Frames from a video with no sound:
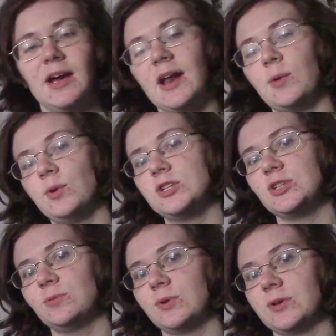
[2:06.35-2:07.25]
I wish
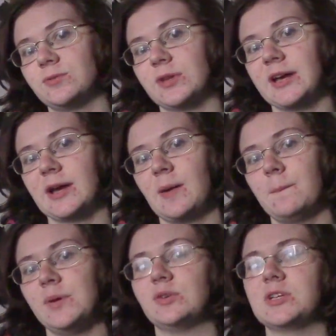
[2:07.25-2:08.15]
it would have like
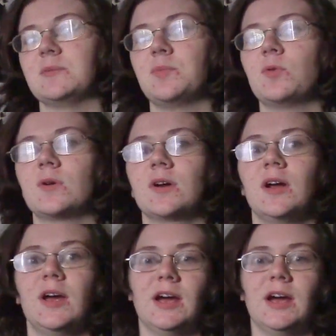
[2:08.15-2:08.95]
built up more